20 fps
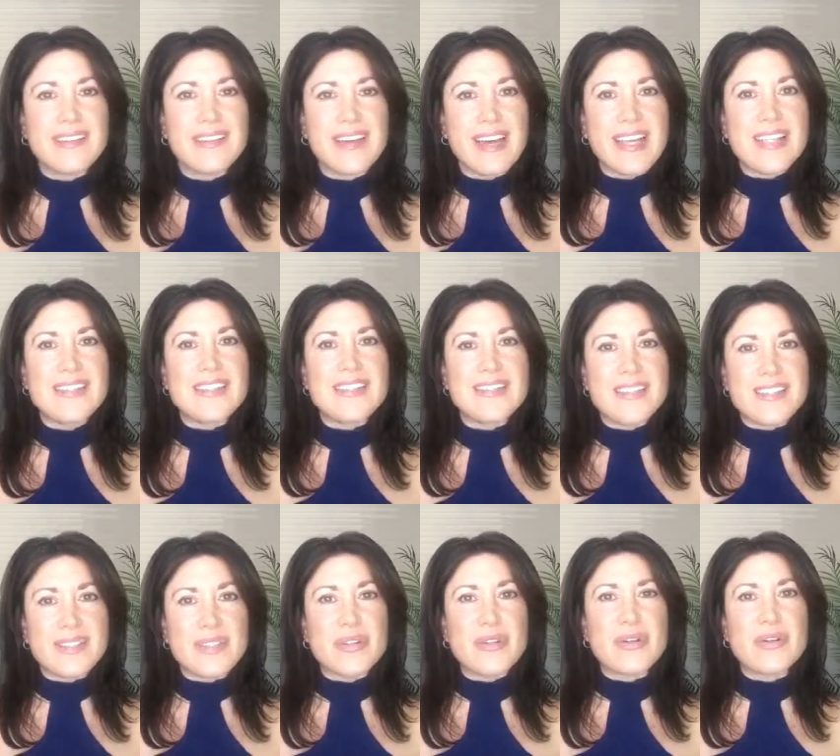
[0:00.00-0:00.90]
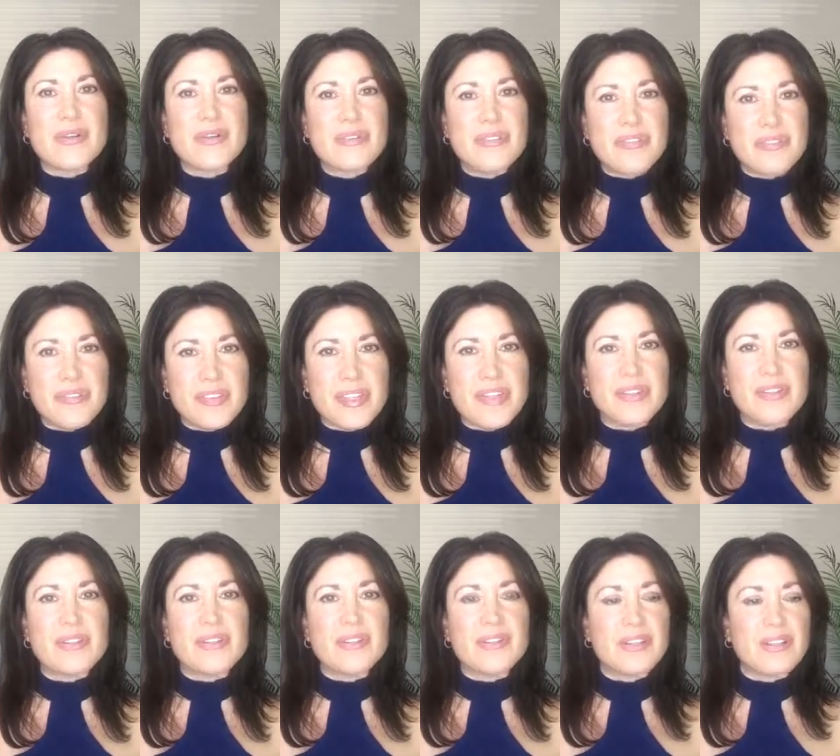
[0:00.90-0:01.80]
I still
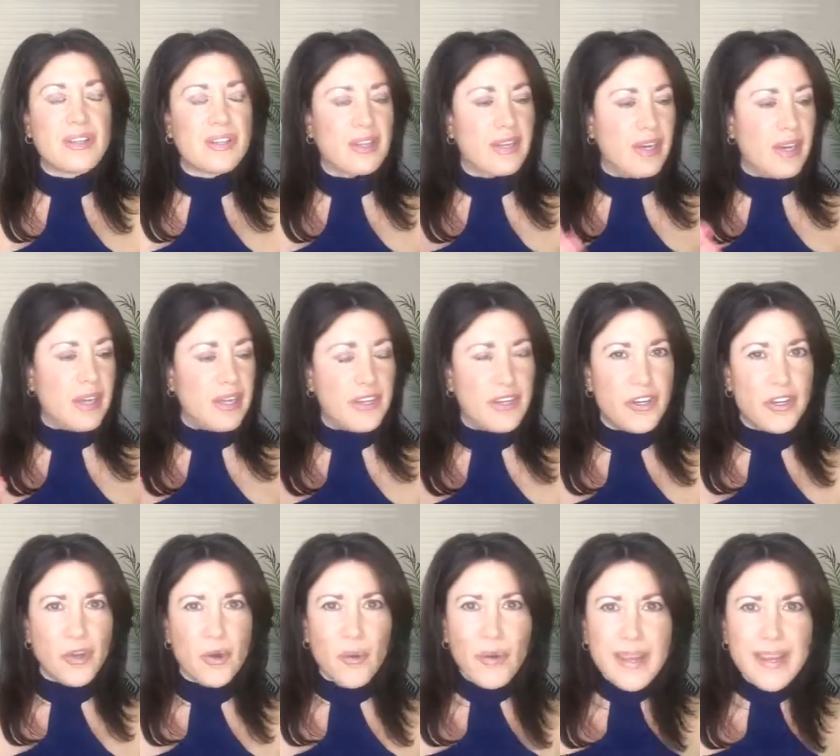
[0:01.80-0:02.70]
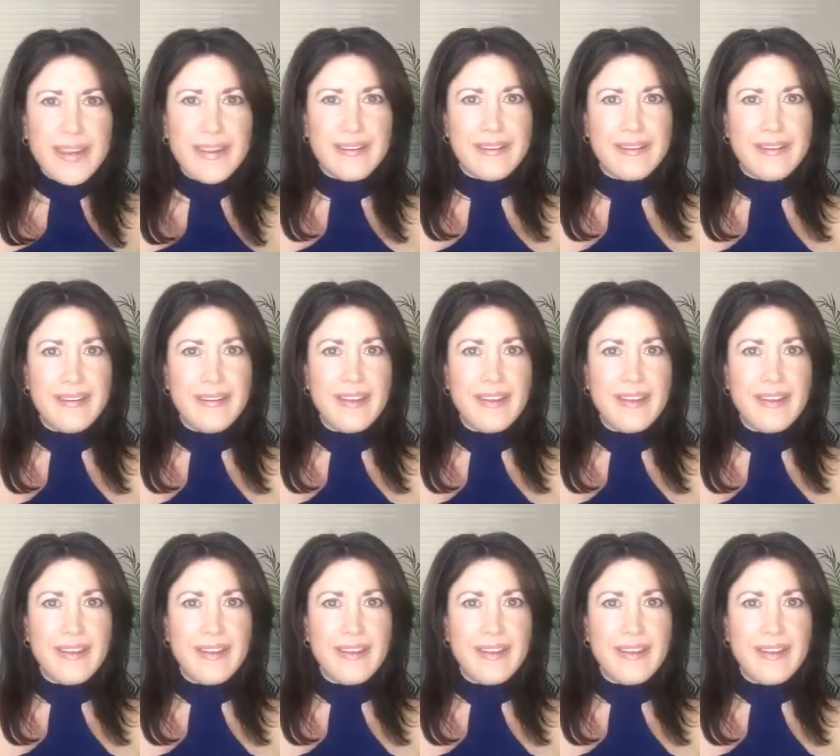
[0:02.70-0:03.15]
feel annoyed,